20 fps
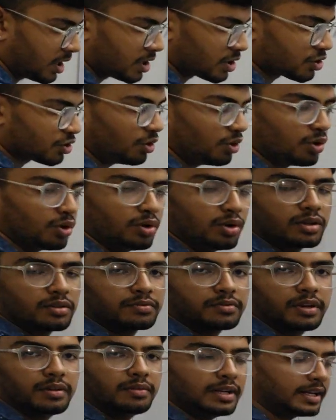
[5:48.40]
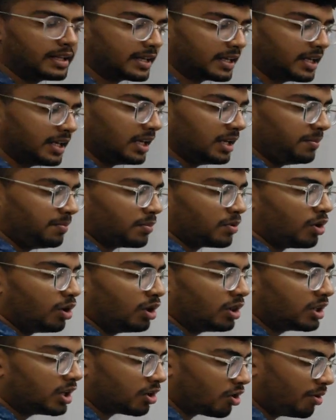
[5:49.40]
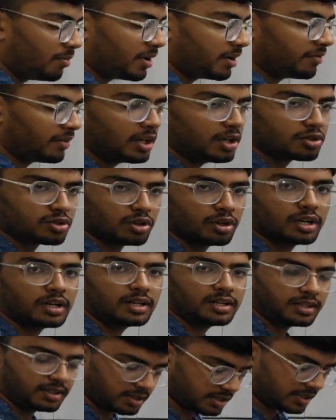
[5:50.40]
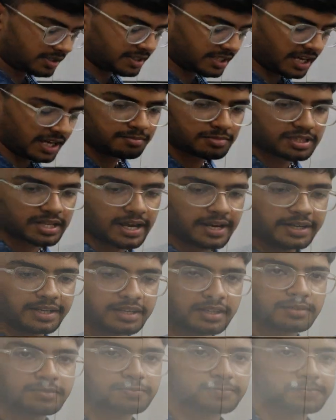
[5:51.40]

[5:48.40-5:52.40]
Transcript: so we will keep all the common values on the same side.